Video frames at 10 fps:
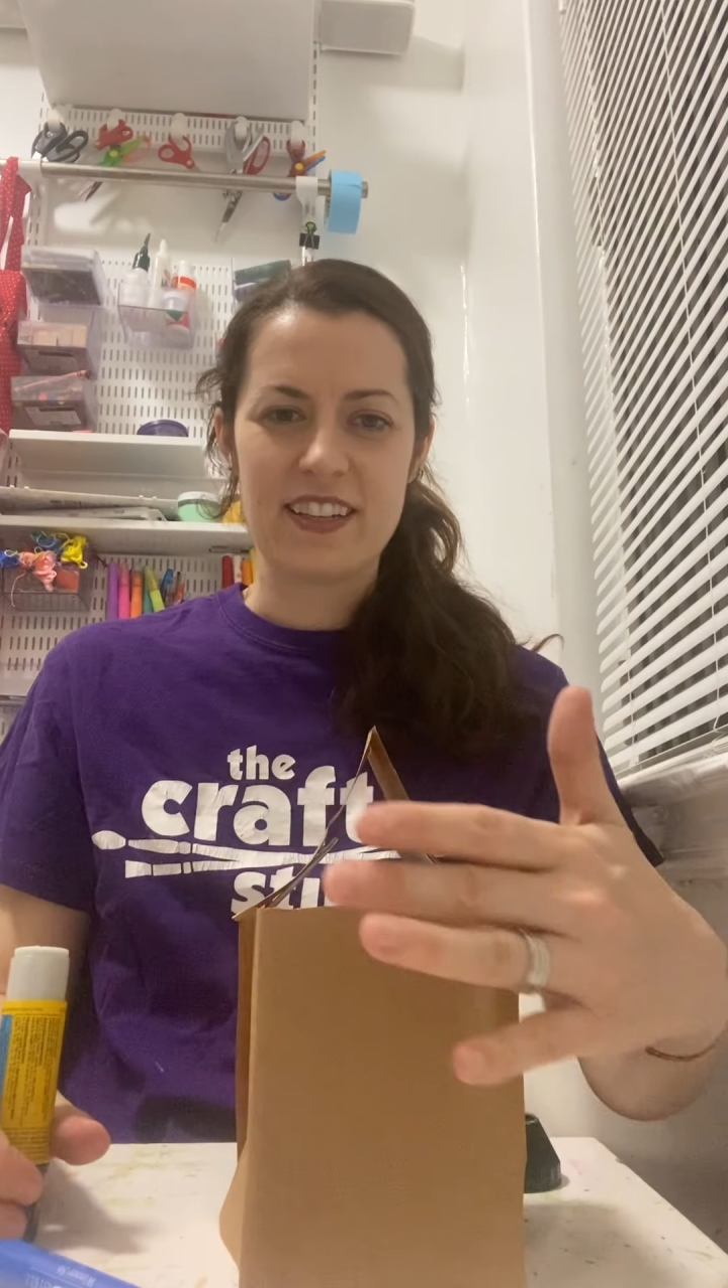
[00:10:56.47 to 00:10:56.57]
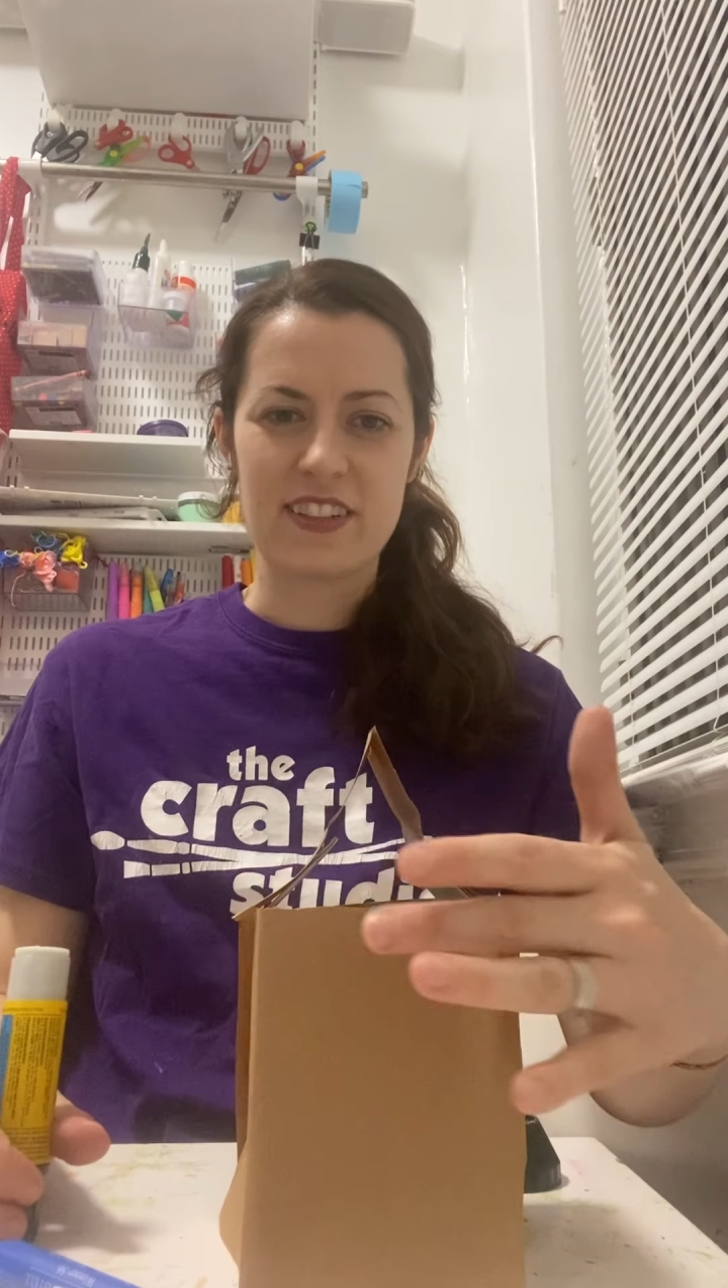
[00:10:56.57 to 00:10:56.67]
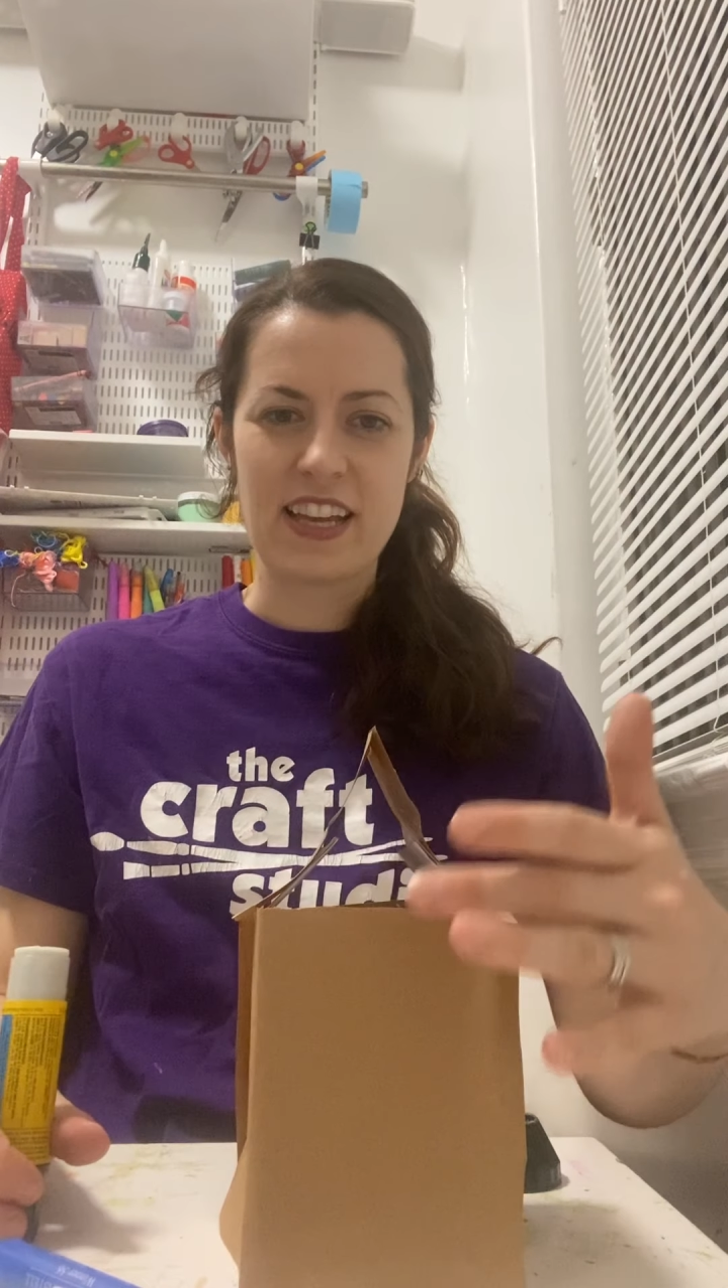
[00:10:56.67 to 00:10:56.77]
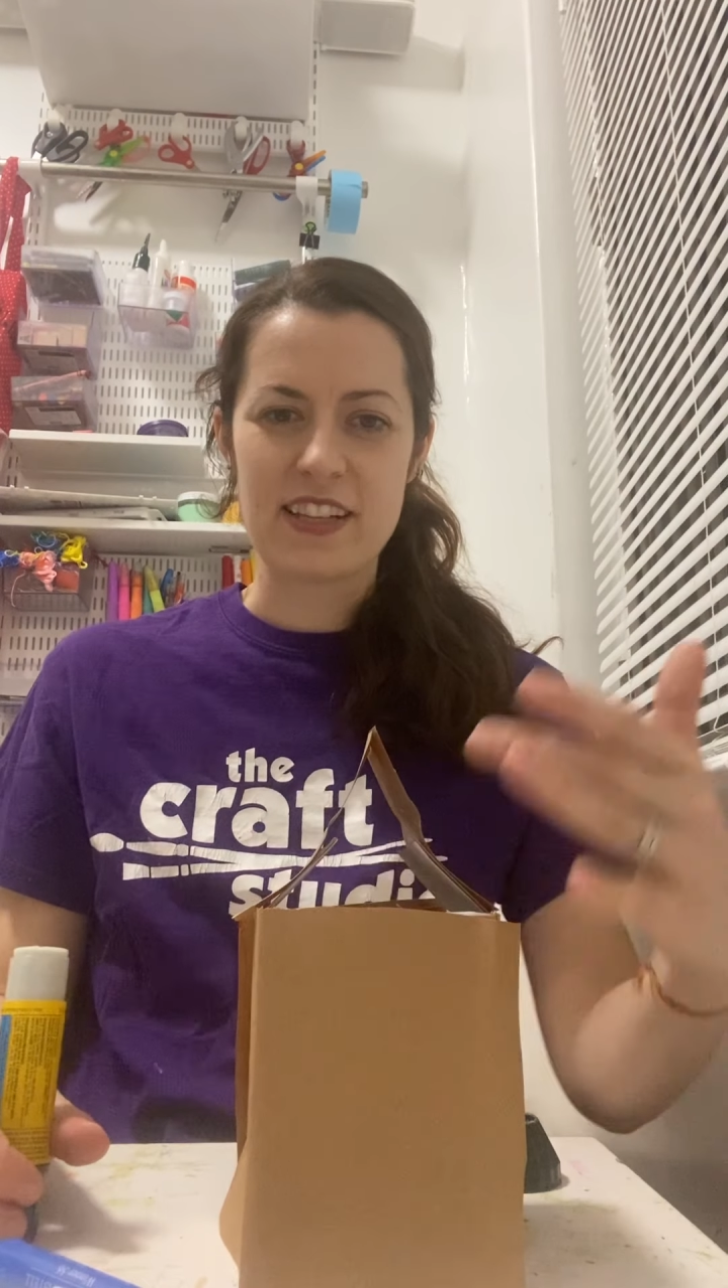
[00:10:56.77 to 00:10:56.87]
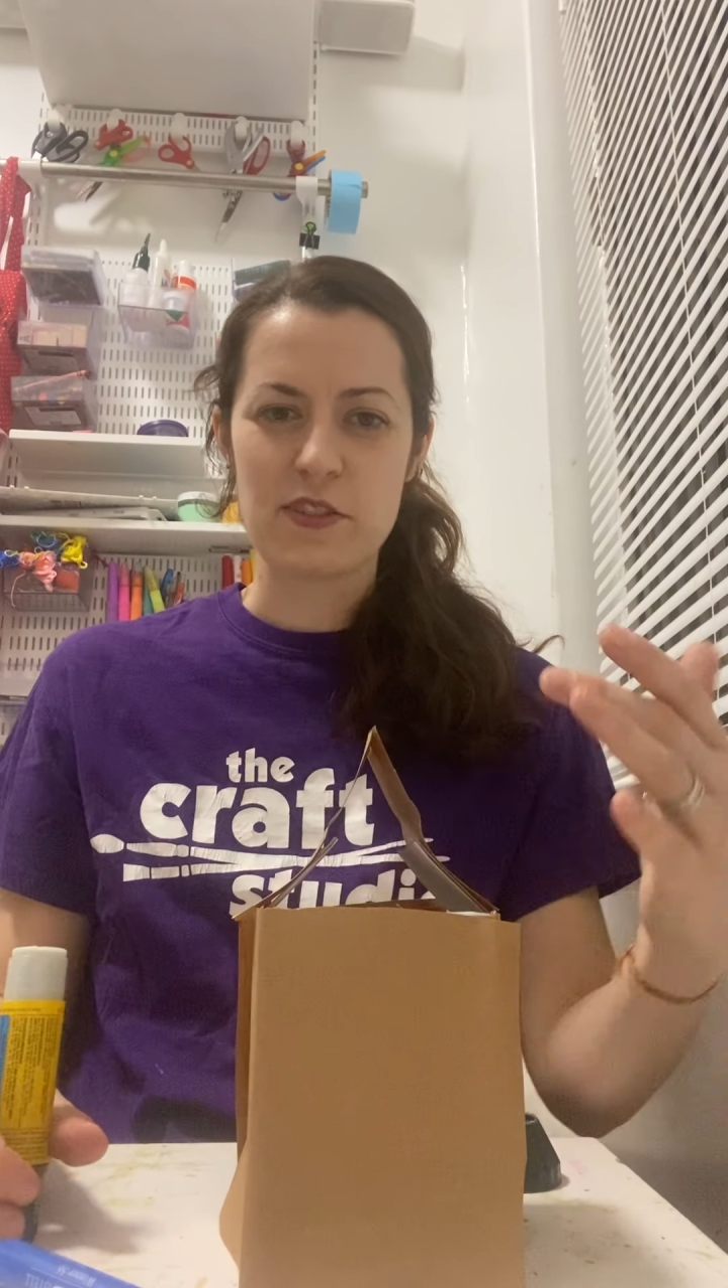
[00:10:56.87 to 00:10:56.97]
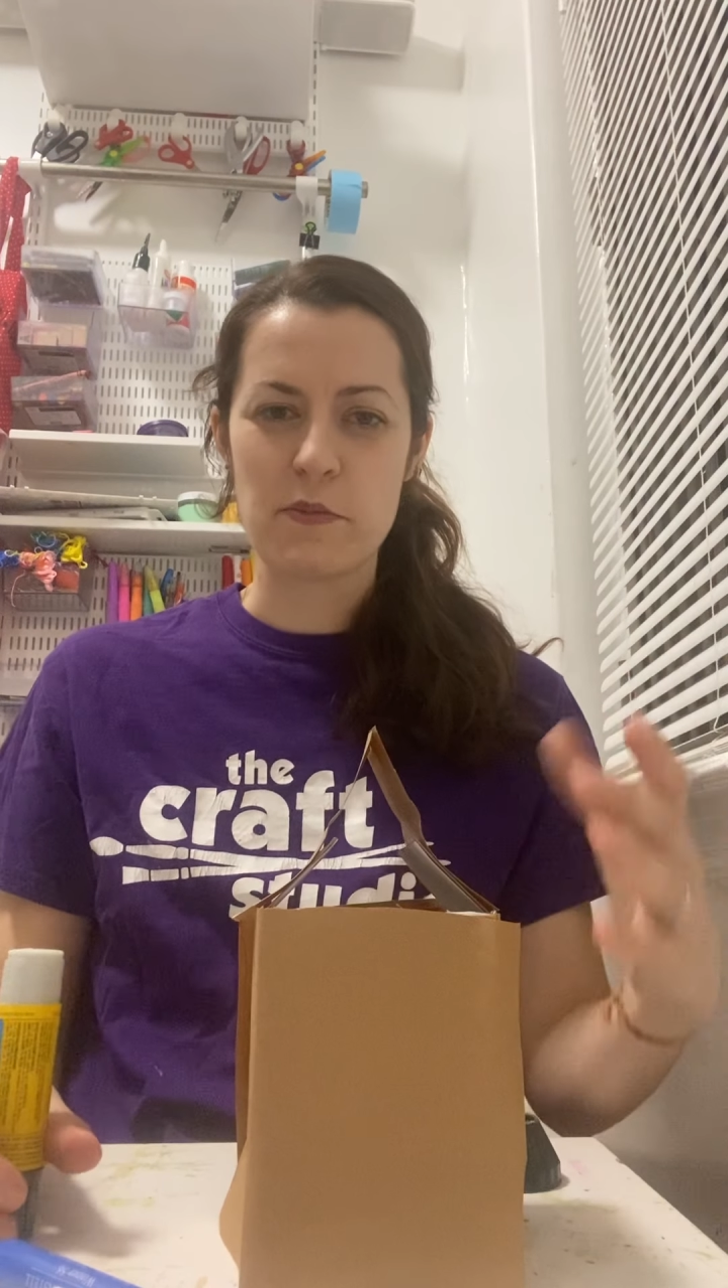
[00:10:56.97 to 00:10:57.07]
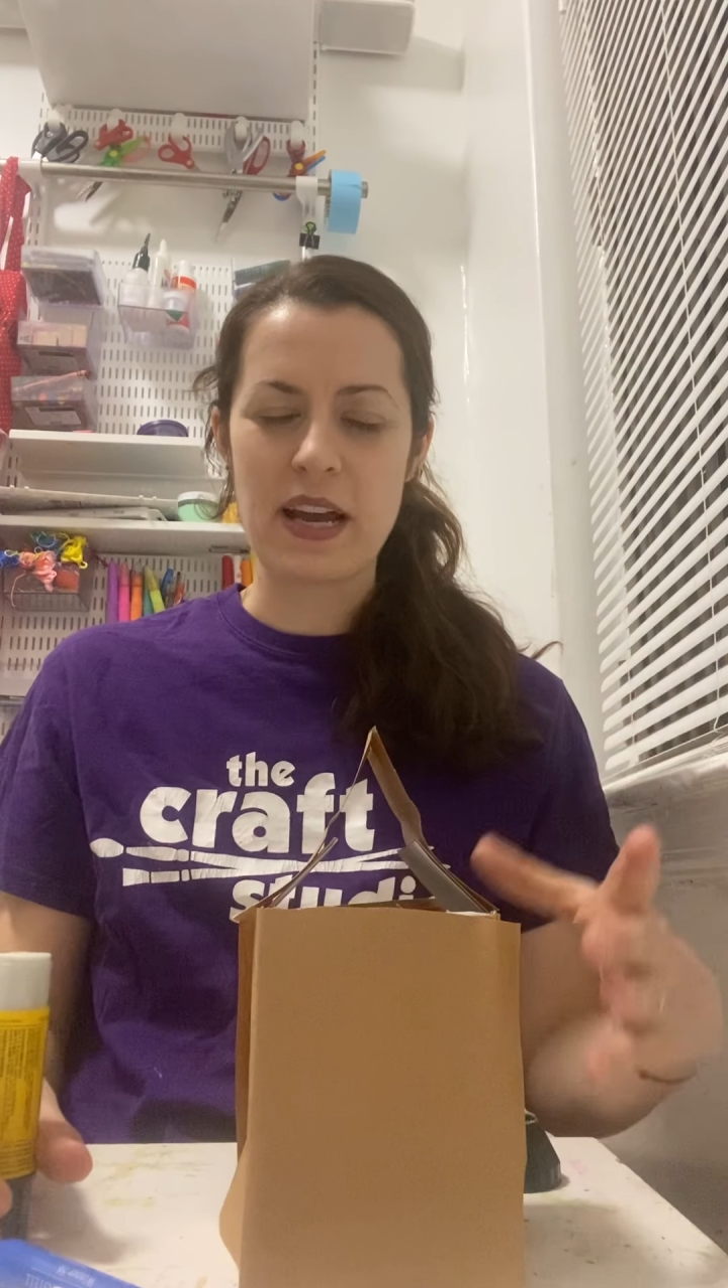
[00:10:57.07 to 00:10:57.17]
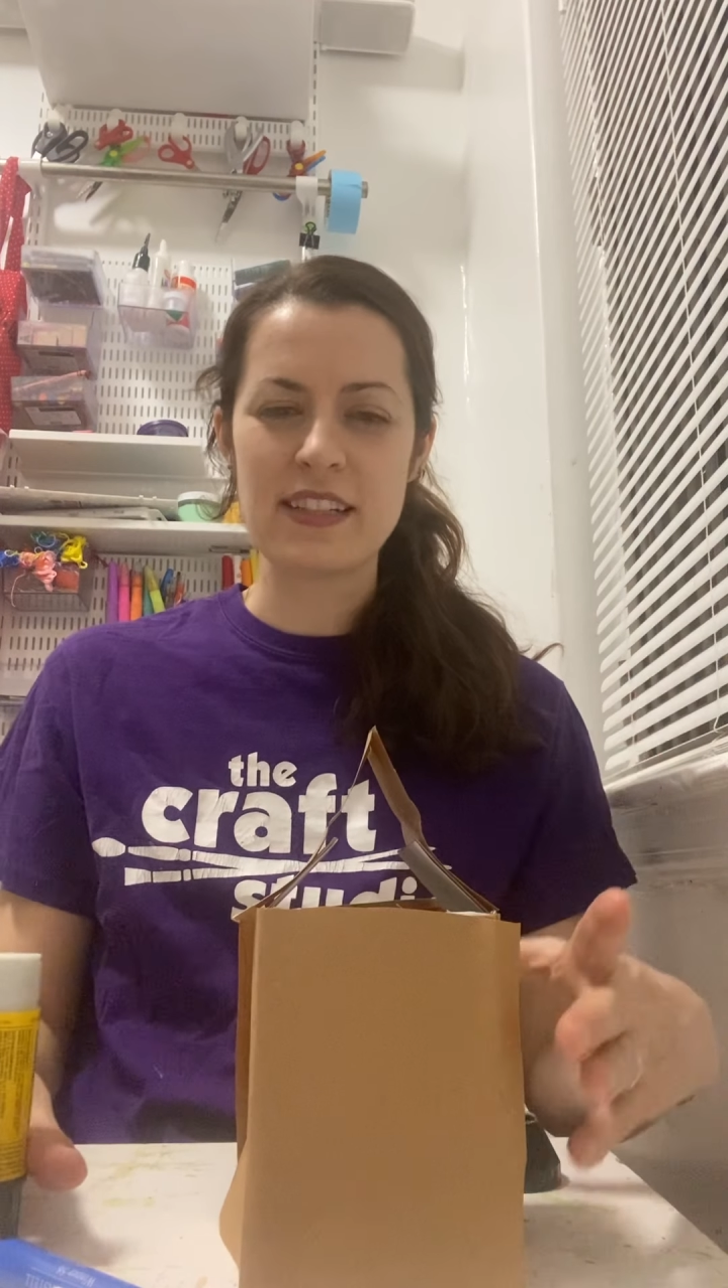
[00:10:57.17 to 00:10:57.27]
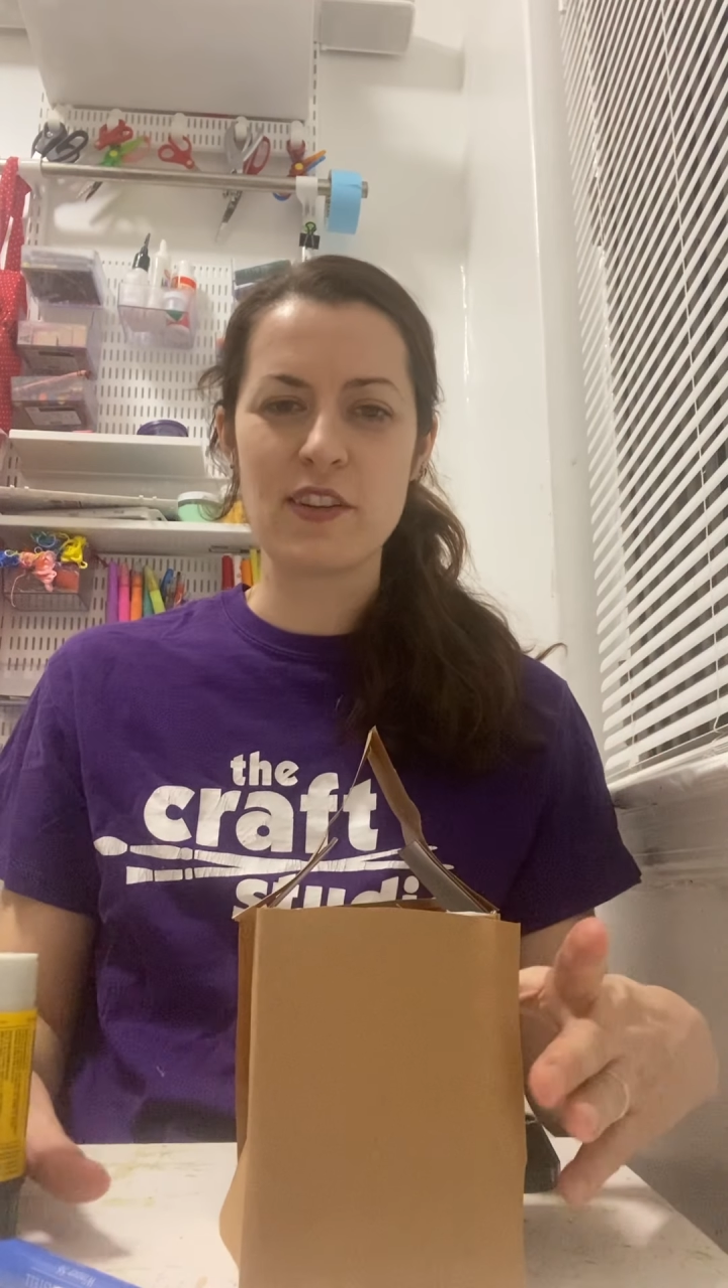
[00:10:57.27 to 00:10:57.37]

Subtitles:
Okay, so mine's